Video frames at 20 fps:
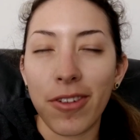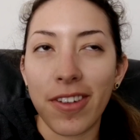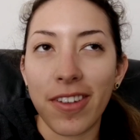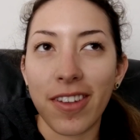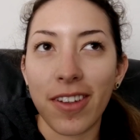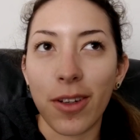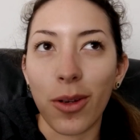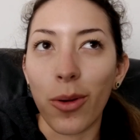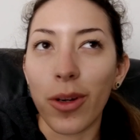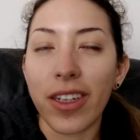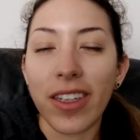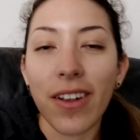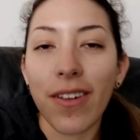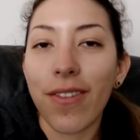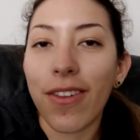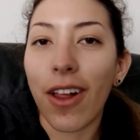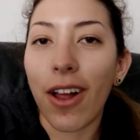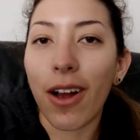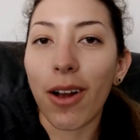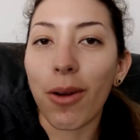was going
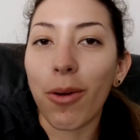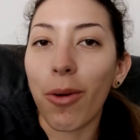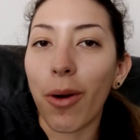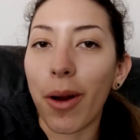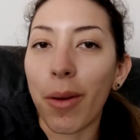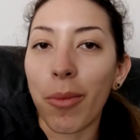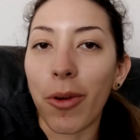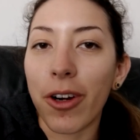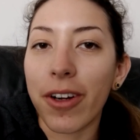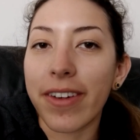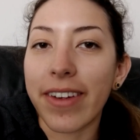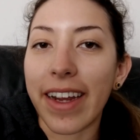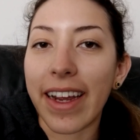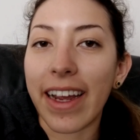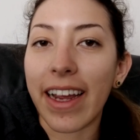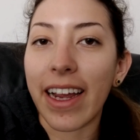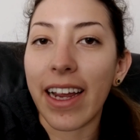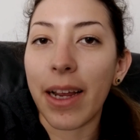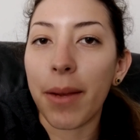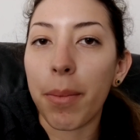to vlog one more
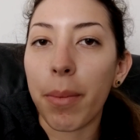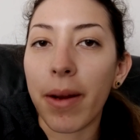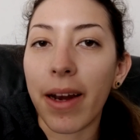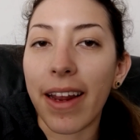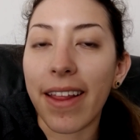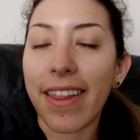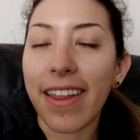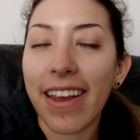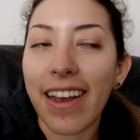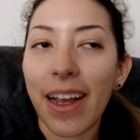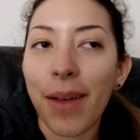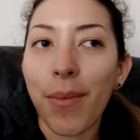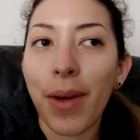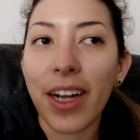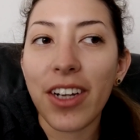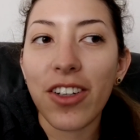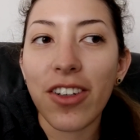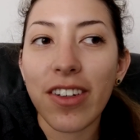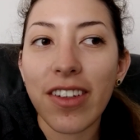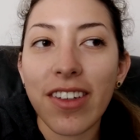day, but I think I
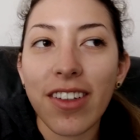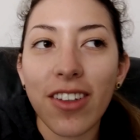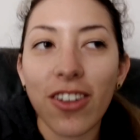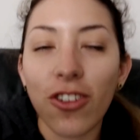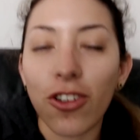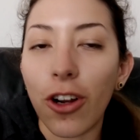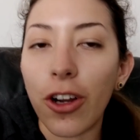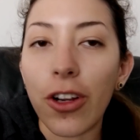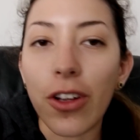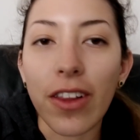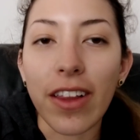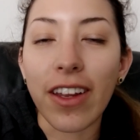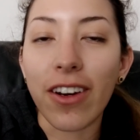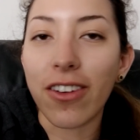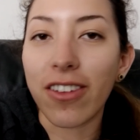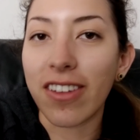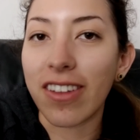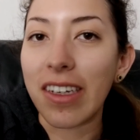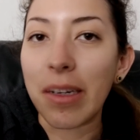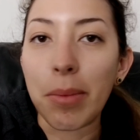might just show you
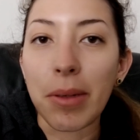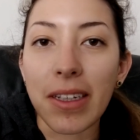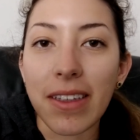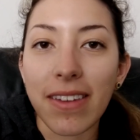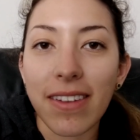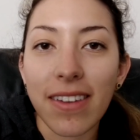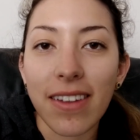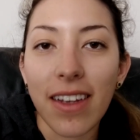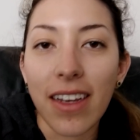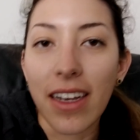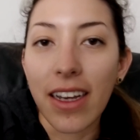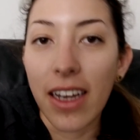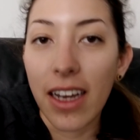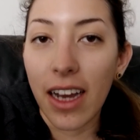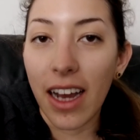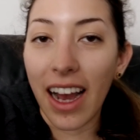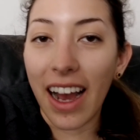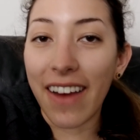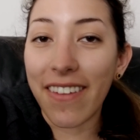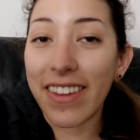little snippets
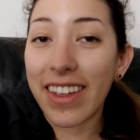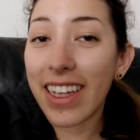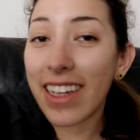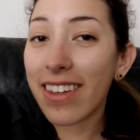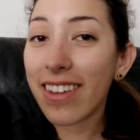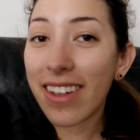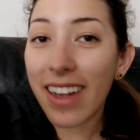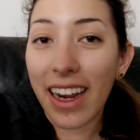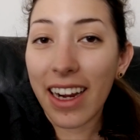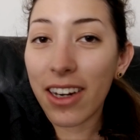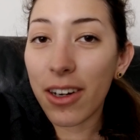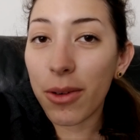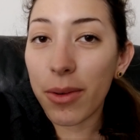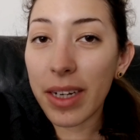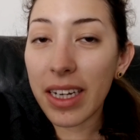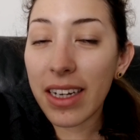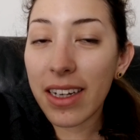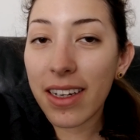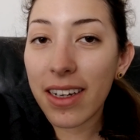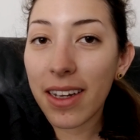of the entire
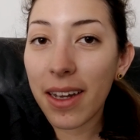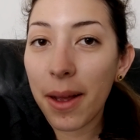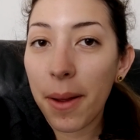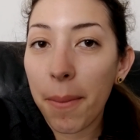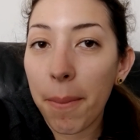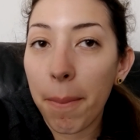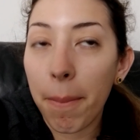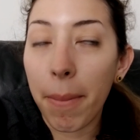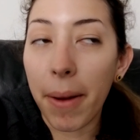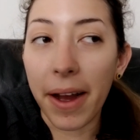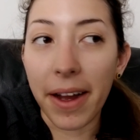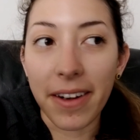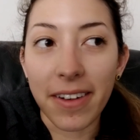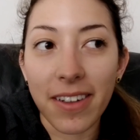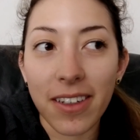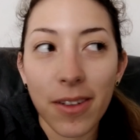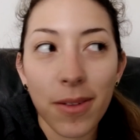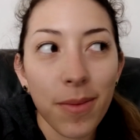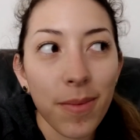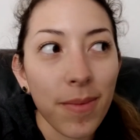week.
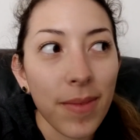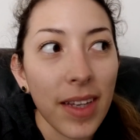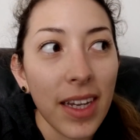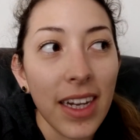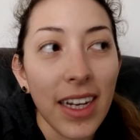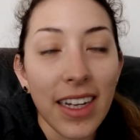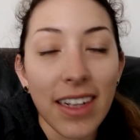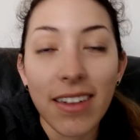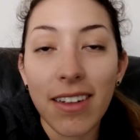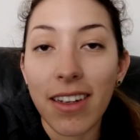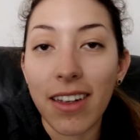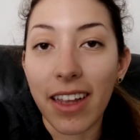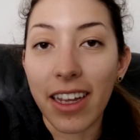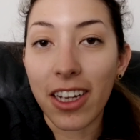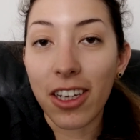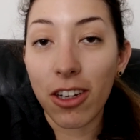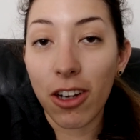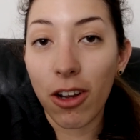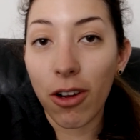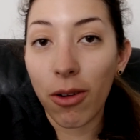But to
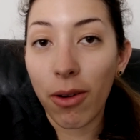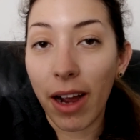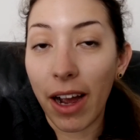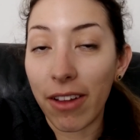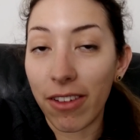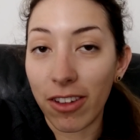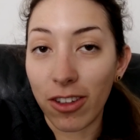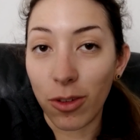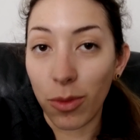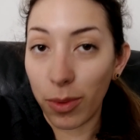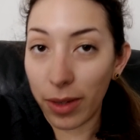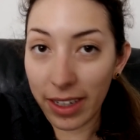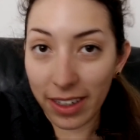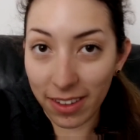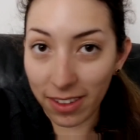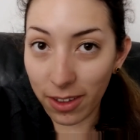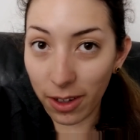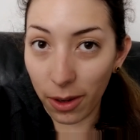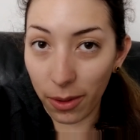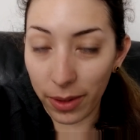let you know how this
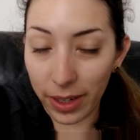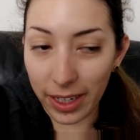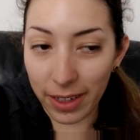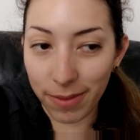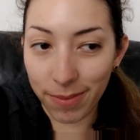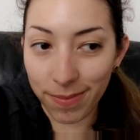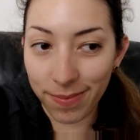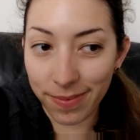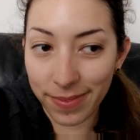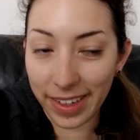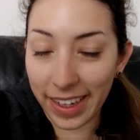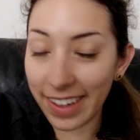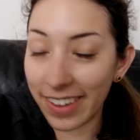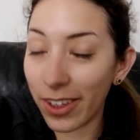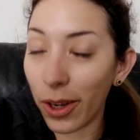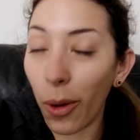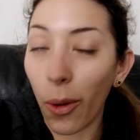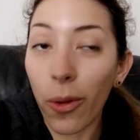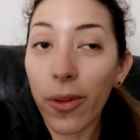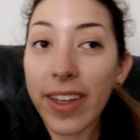week is going,
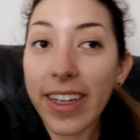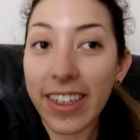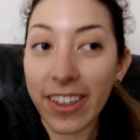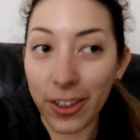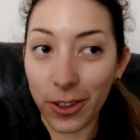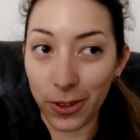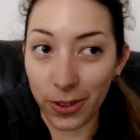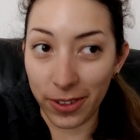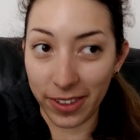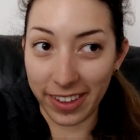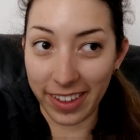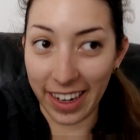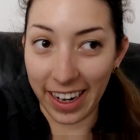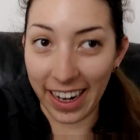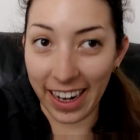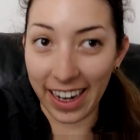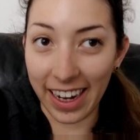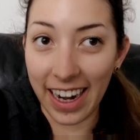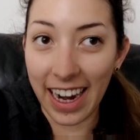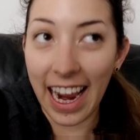it's only
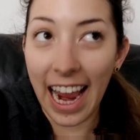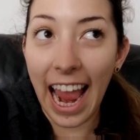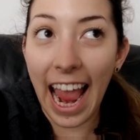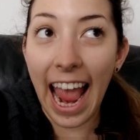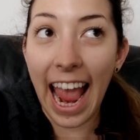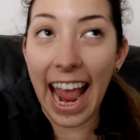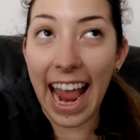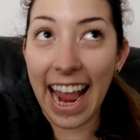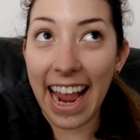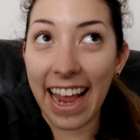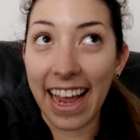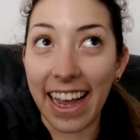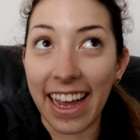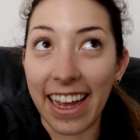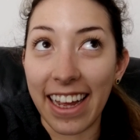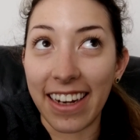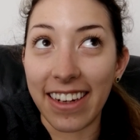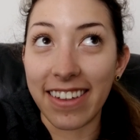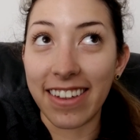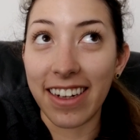Tuesday,
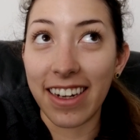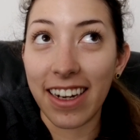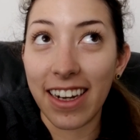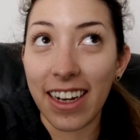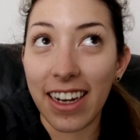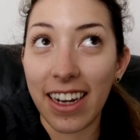and